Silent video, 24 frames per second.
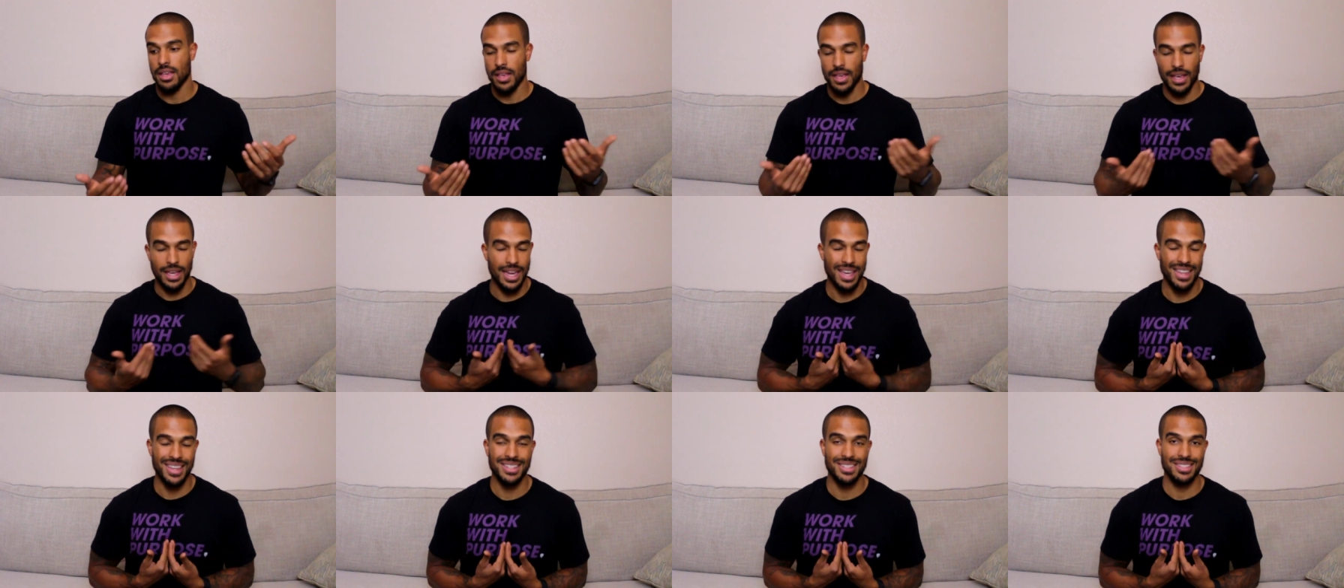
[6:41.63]

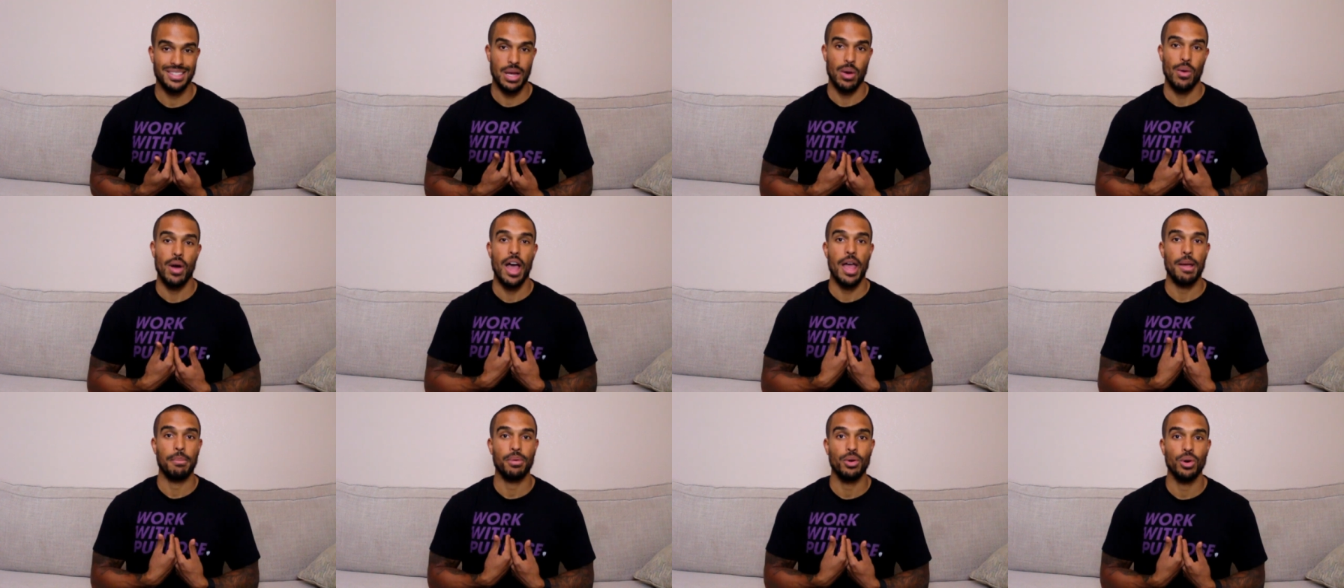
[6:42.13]
Again, that's just
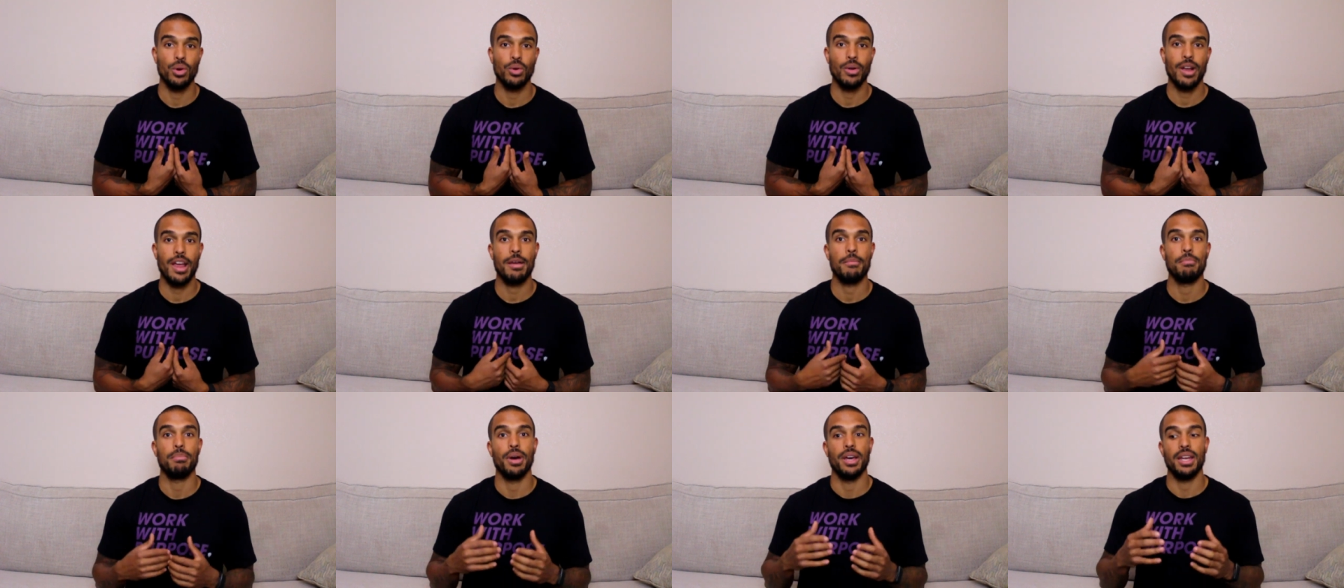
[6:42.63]
how I
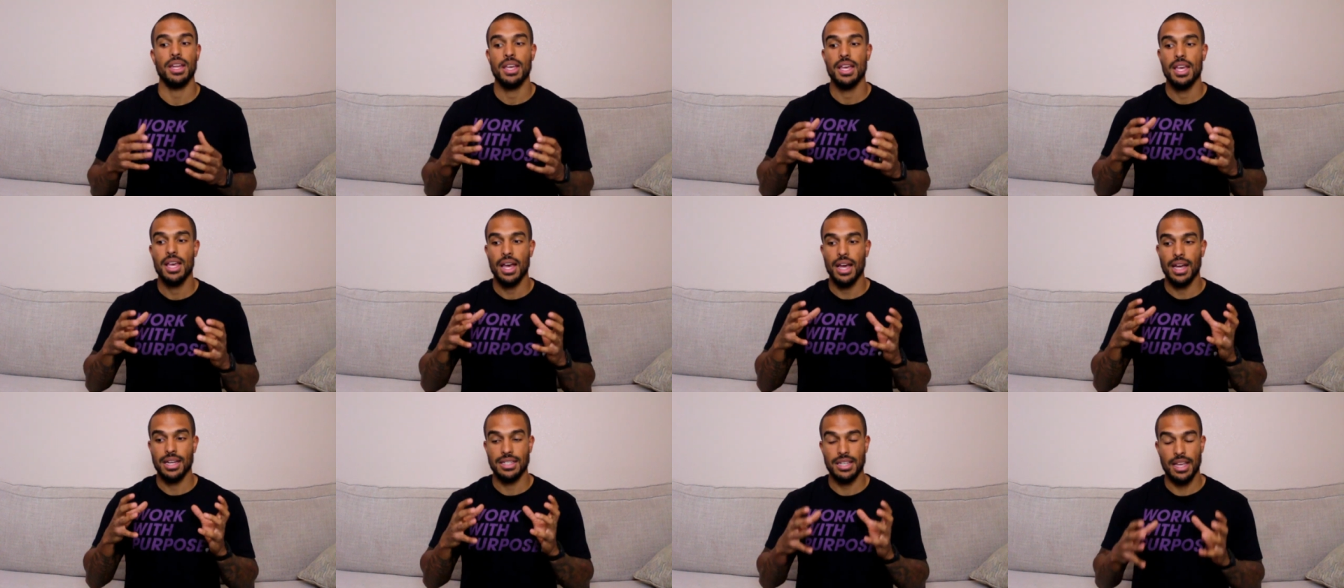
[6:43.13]
program,
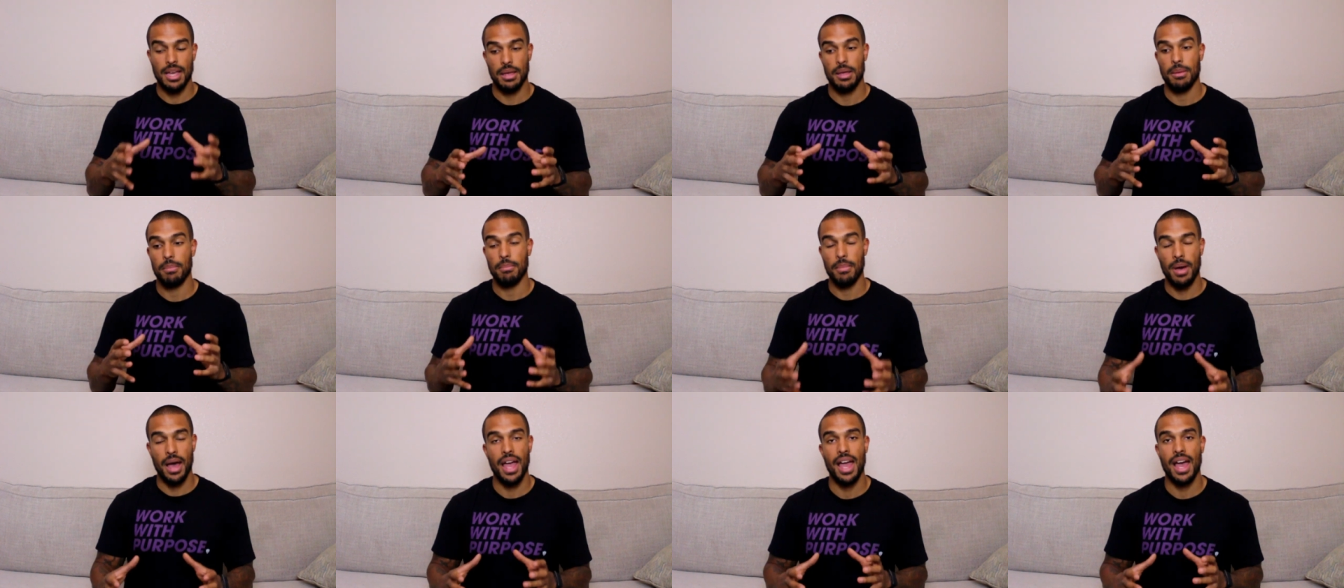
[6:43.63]
but
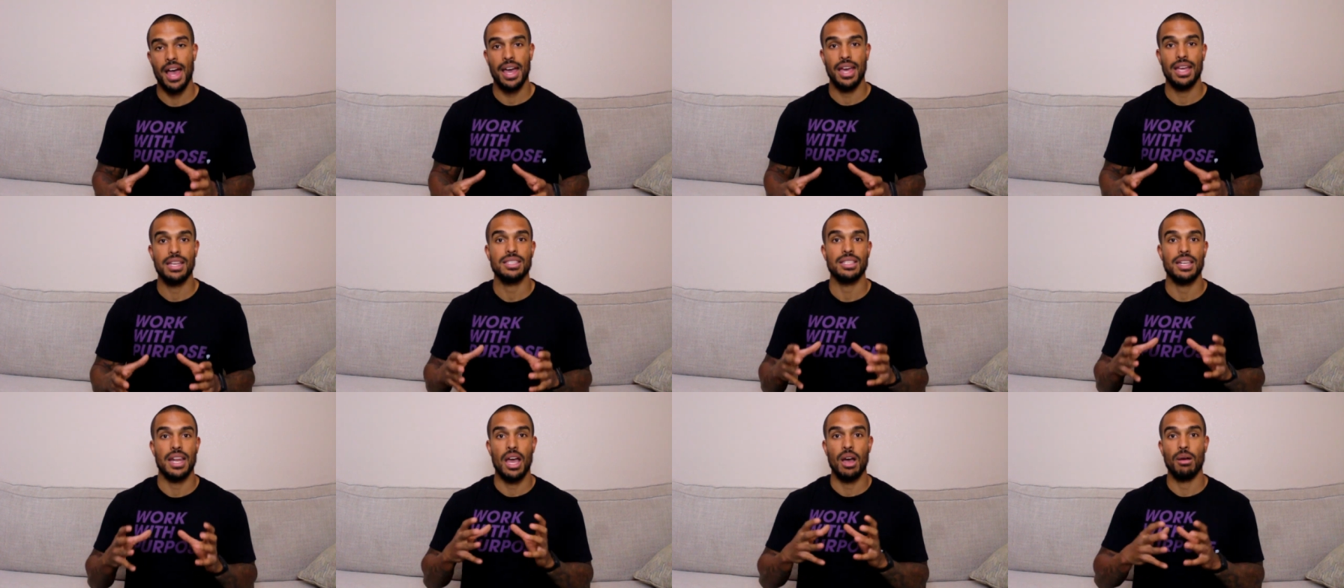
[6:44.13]
in my
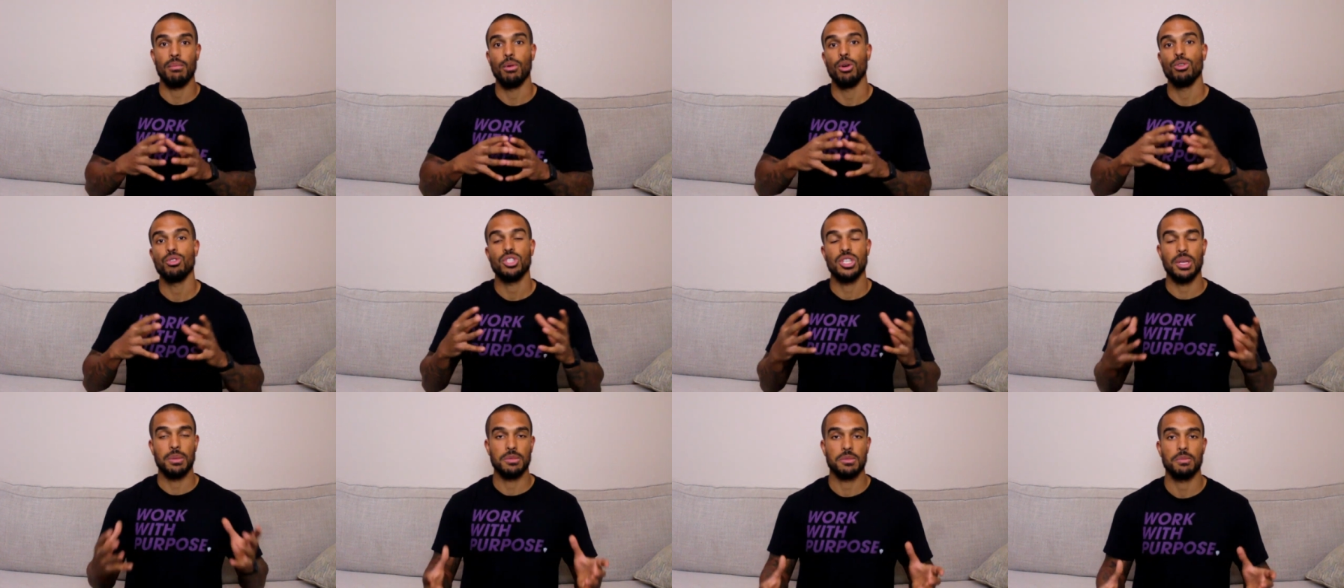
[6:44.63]
eyes and how
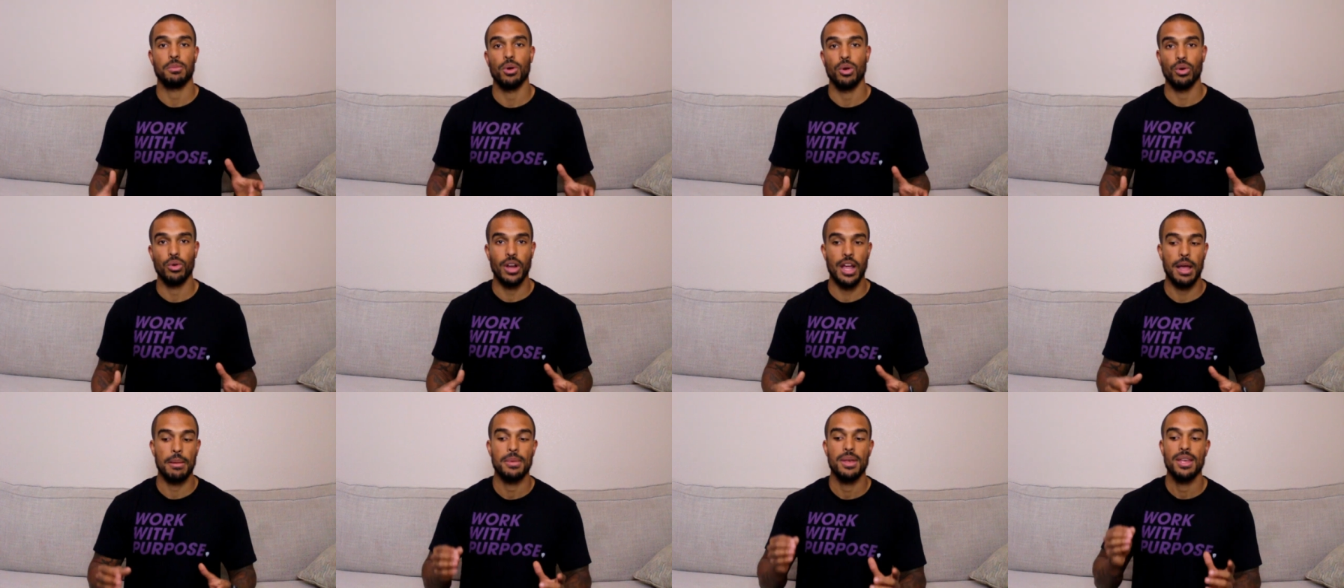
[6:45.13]
most gyms
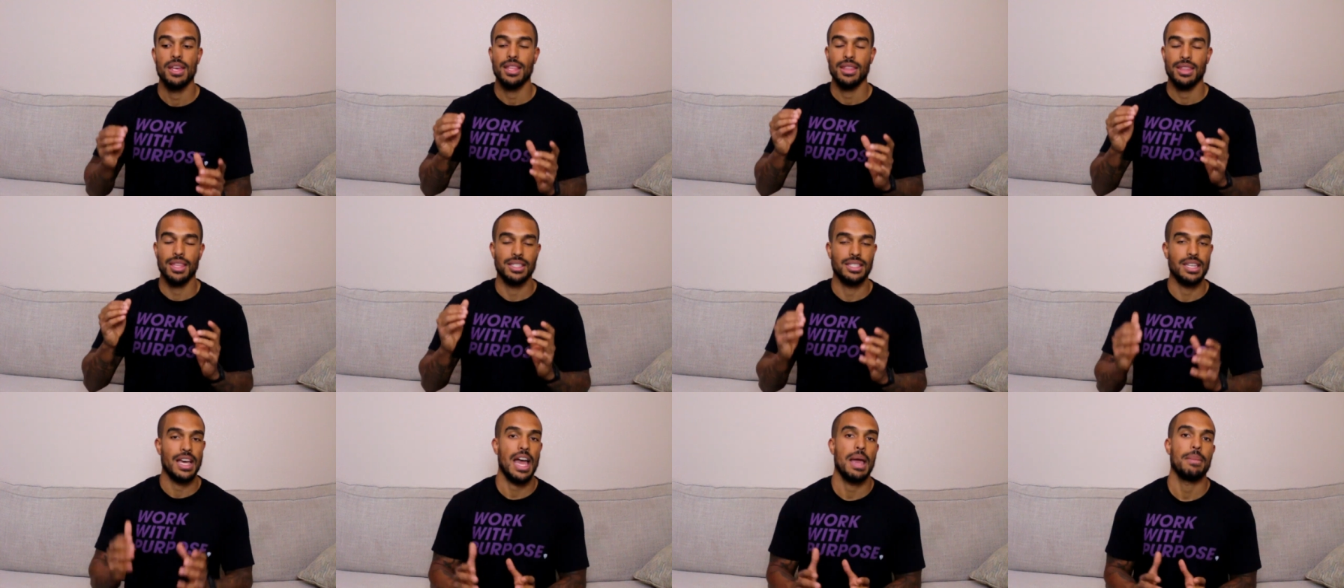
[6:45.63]
program,
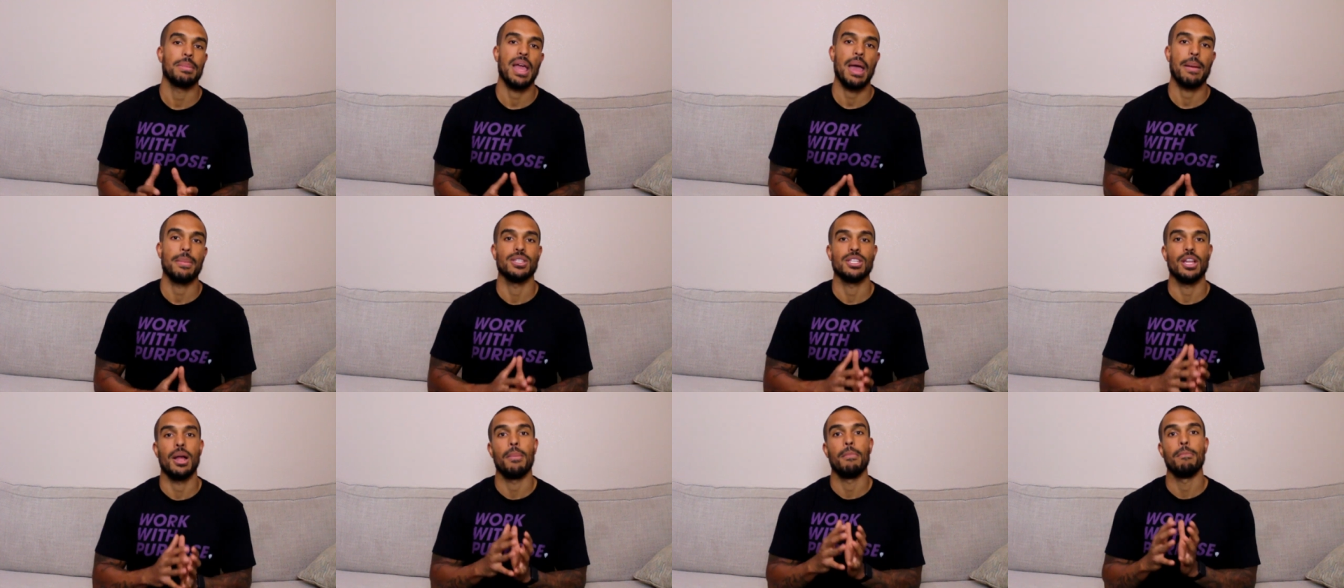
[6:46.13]
the time
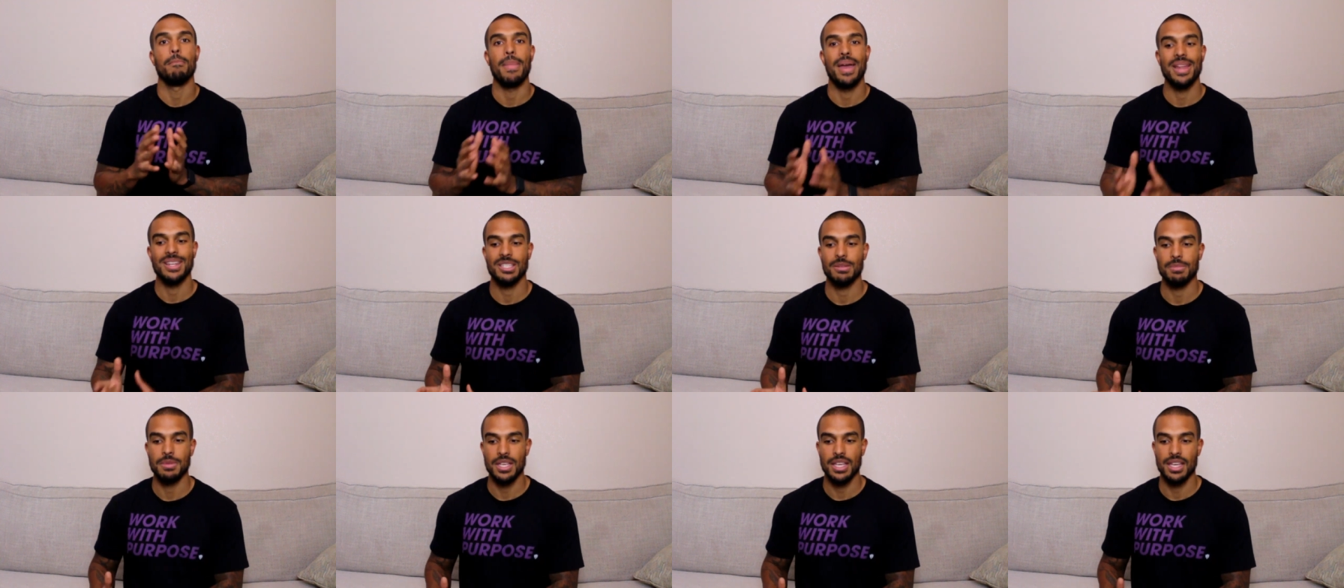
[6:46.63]
cap is not
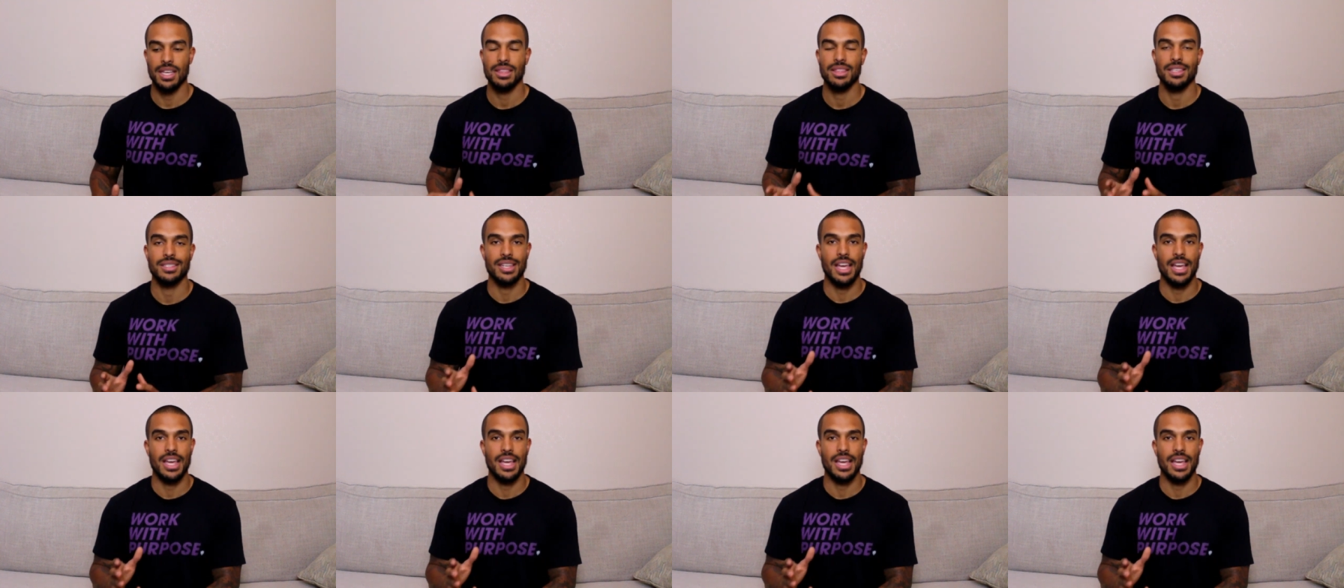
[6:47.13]
meant to be hit.